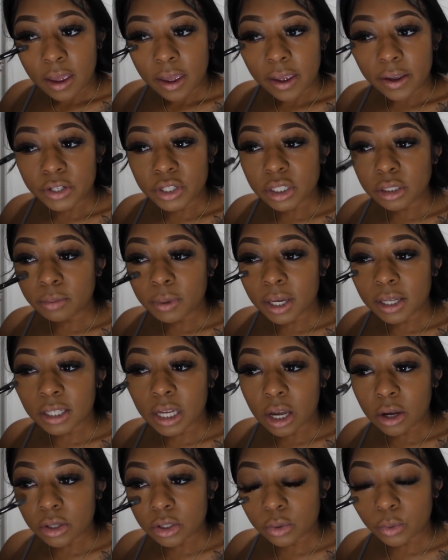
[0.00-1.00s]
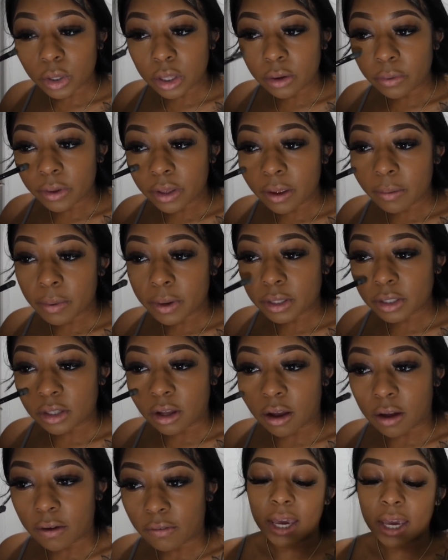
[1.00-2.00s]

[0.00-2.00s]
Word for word: It's just because I was really, really pissed off.